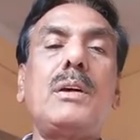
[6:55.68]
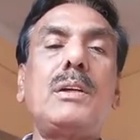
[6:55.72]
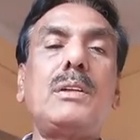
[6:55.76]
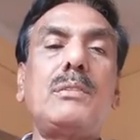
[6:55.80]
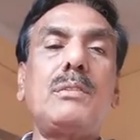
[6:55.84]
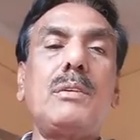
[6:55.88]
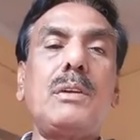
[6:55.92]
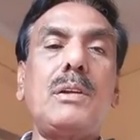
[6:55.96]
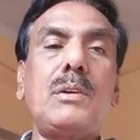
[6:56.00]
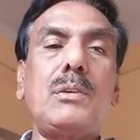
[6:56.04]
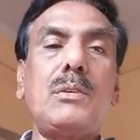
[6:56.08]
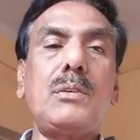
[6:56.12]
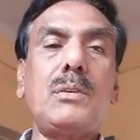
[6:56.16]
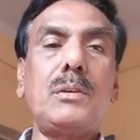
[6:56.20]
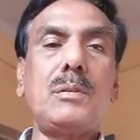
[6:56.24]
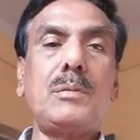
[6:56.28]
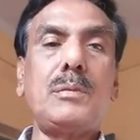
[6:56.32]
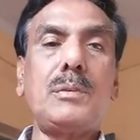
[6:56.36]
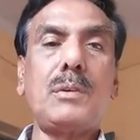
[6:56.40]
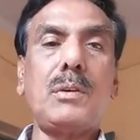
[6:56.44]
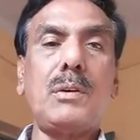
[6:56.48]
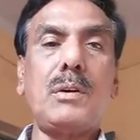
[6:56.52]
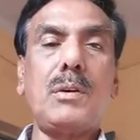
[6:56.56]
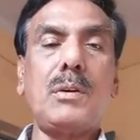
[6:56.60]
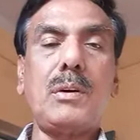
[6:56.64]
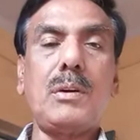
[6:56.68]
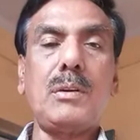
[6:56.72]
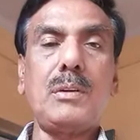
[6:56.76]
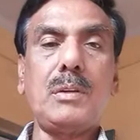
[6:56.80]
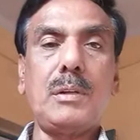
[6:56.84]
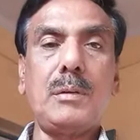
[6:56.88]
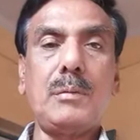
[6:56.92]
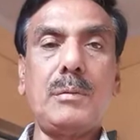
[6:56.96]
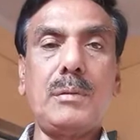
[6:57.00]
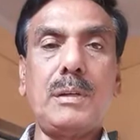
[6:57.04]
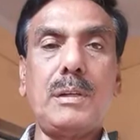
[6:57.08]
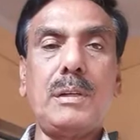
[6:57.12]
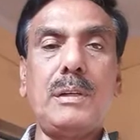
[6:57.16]
will not be
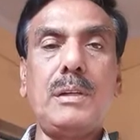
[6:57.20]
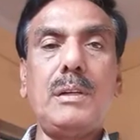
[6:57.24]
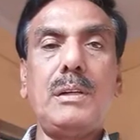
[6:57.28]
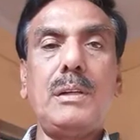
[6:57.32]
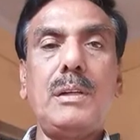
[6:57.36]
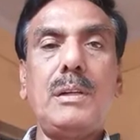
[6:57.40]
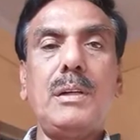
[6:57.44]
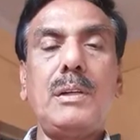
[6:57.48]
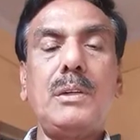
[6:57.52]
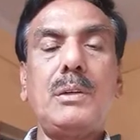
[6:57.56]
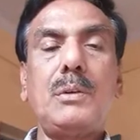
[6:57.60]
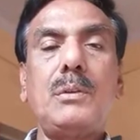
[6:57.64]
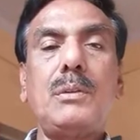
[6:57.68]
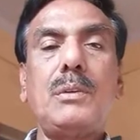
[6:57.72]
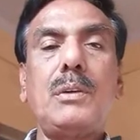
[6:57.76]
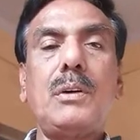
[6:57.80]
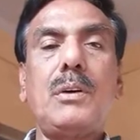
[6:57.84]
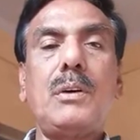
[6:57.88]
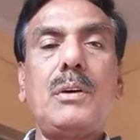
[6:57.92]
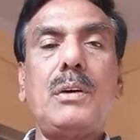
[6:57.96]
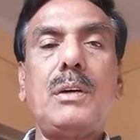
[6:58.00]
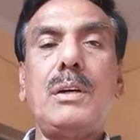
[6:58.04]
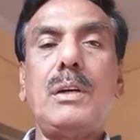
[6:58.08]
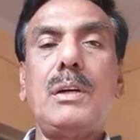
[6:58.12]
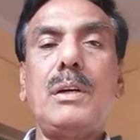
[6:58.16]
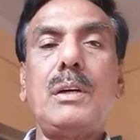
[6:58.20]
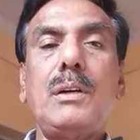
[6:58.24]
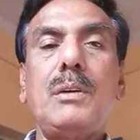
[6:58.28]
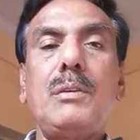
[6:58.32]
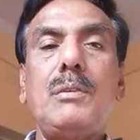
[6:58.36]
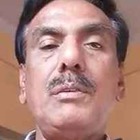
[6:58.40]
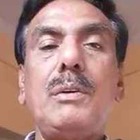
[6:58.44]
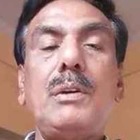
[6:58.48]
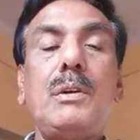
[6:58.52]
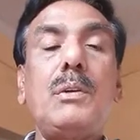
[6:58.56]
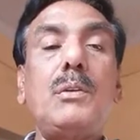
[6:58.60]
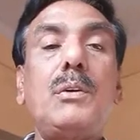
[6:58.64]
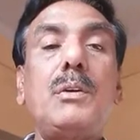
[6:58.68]
audible to the
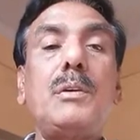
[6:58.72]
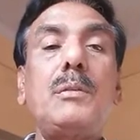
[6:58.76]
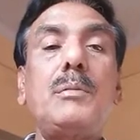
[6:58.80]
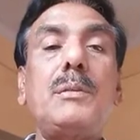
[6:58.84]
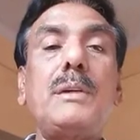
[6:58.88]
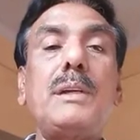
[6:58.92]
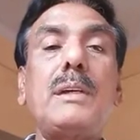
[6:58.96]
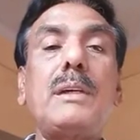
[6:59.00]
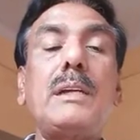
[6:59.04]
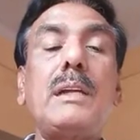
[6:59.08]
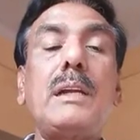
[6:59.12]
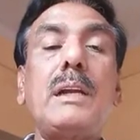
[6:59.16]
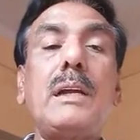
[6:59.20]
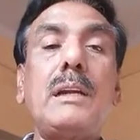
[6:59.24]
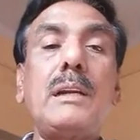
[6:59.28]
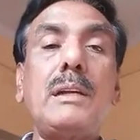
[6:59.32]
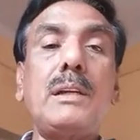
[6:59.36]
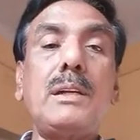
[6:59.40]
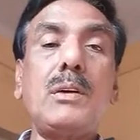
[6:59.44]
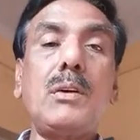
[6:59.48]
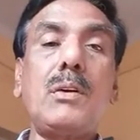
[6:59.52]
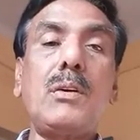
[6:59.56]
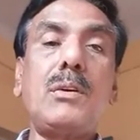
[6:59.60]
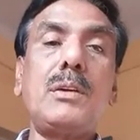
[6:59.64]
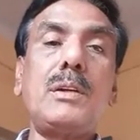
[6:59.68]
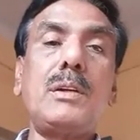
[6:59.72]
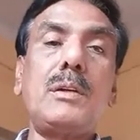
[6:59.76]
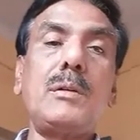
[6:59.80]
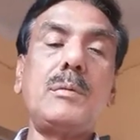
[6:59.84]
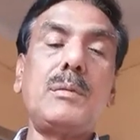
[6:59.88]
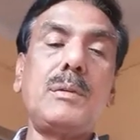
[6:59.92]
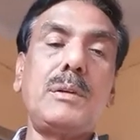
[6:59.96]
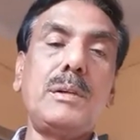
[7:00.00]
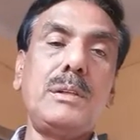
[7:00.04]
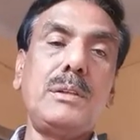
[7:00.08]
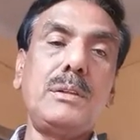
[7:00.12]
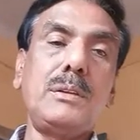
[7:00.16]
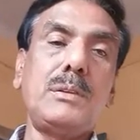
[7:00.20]
will not be clearly
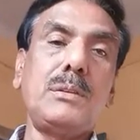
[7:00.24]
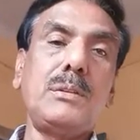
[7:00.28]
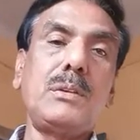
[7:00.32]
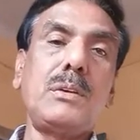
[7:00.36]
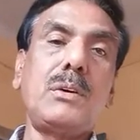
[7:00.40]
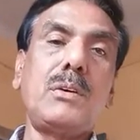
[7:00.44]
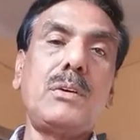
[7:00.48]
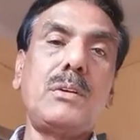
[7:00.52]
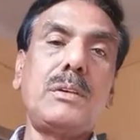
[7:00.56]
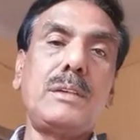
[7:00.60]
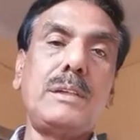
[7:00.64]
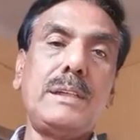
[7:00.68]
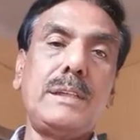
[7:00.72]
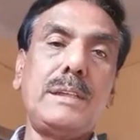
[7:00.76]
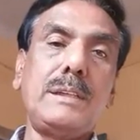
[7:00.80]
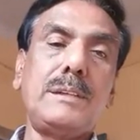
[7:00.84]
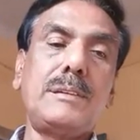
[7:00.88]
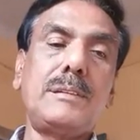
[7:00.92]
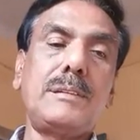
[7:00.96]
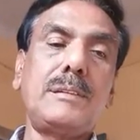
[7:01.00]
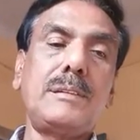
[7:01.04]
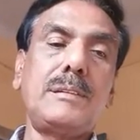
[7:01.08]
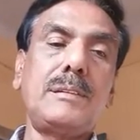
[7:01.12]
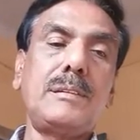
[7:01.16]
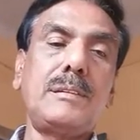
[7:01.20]
audible to the audience.